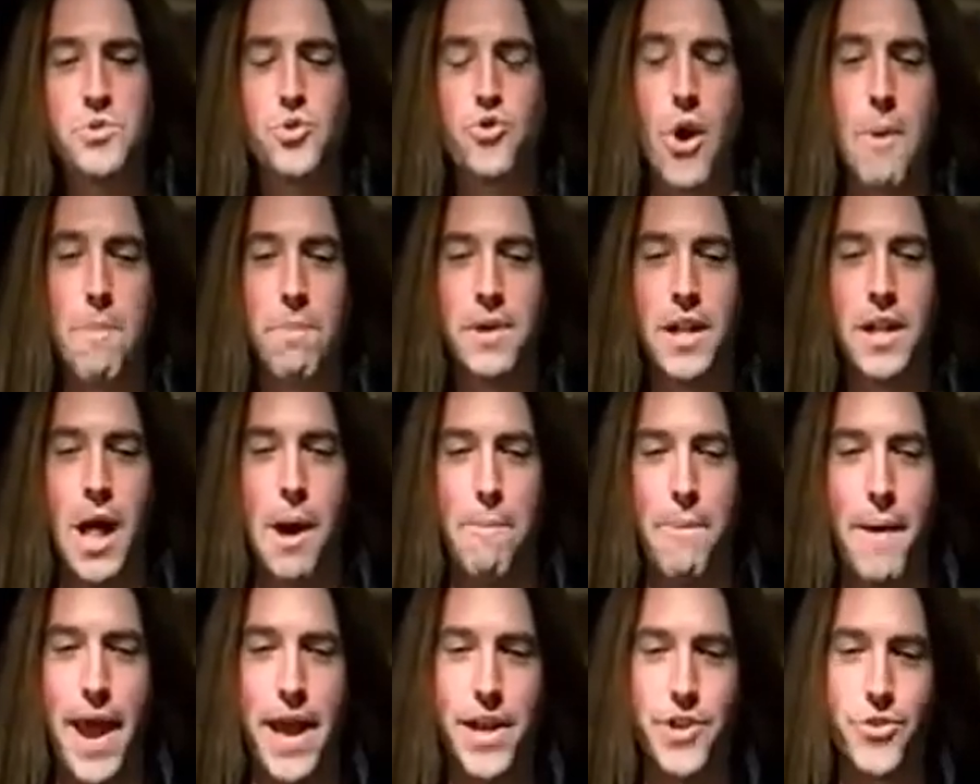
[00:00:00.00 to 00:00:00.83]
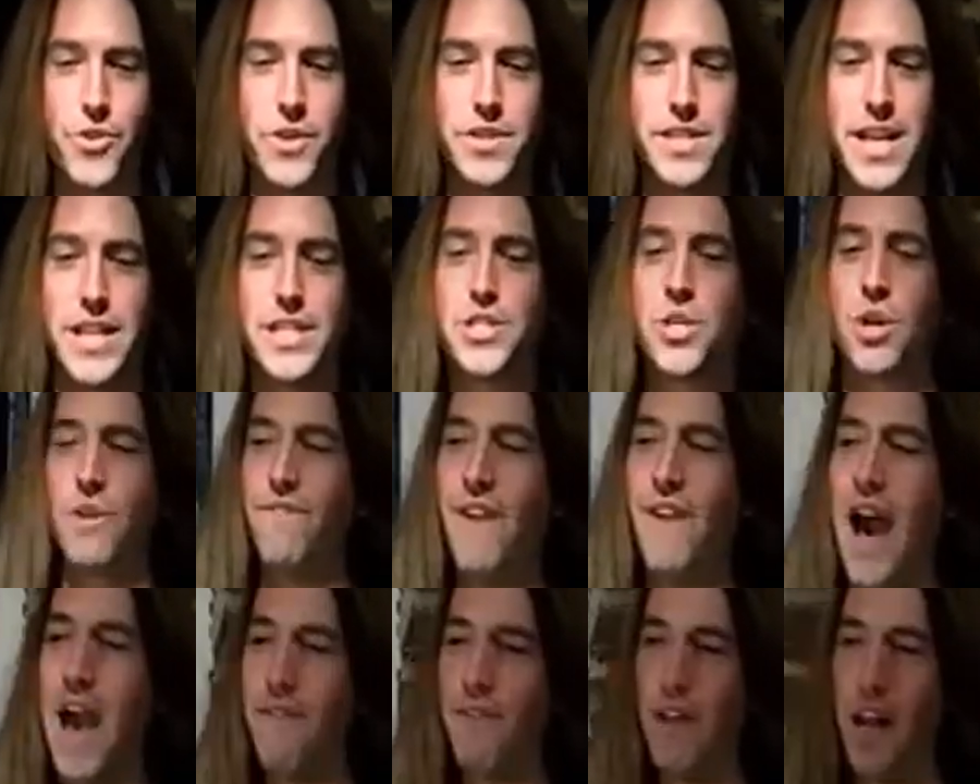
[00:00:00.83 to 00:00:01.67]
strip club patrons, it's
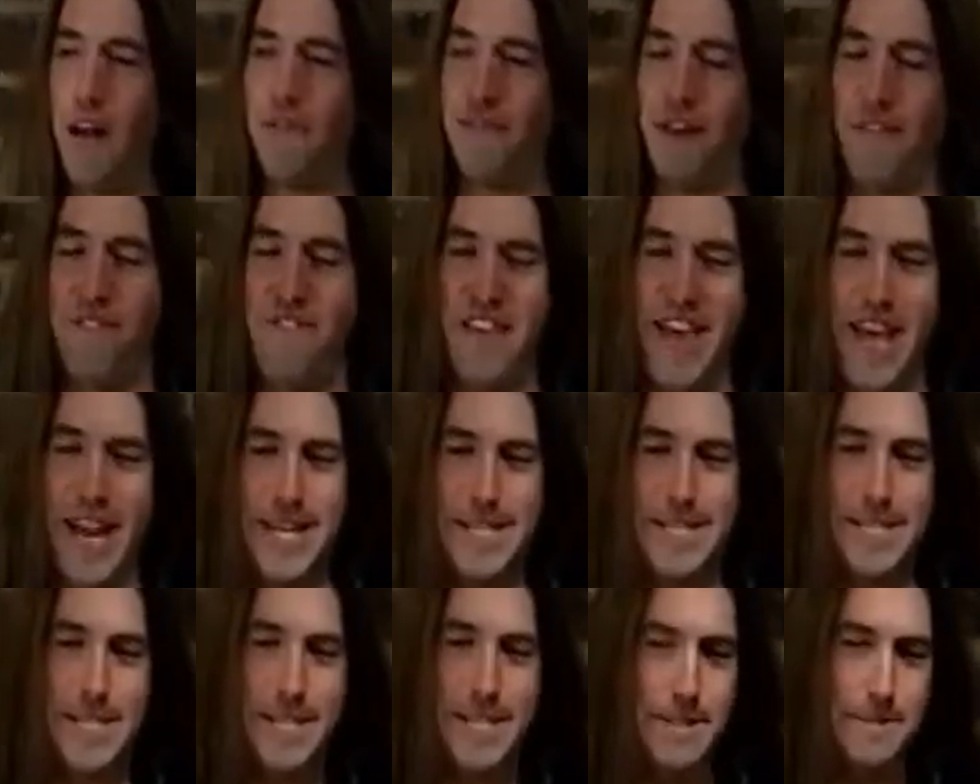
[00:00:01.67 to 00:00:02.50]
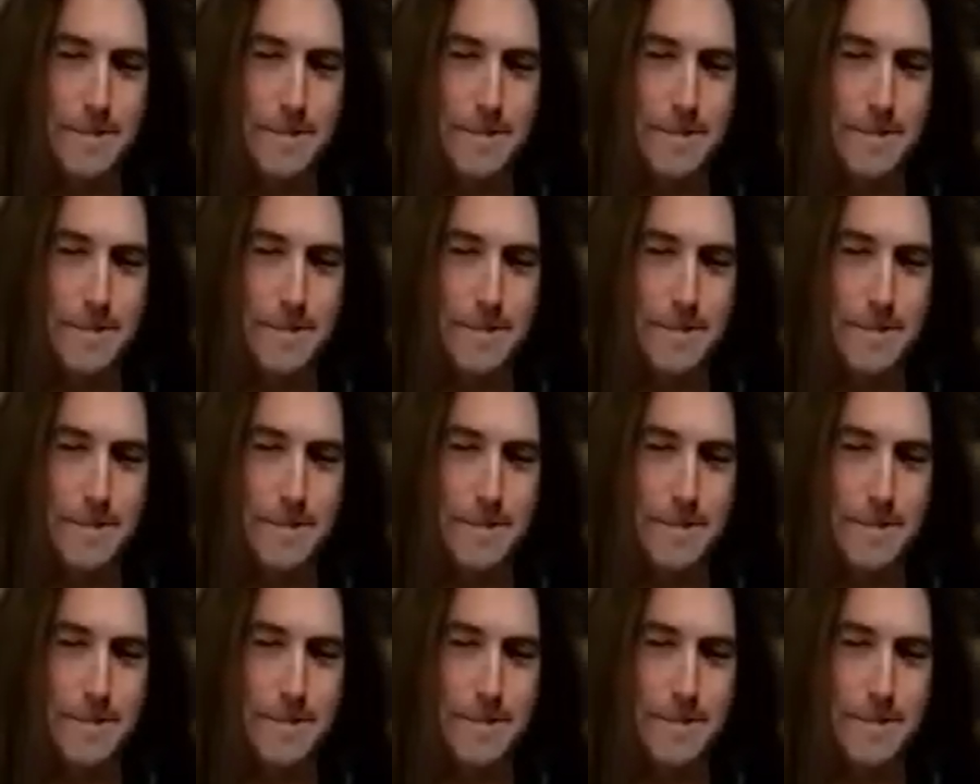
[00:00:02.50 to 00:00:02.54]
survival of the fittest.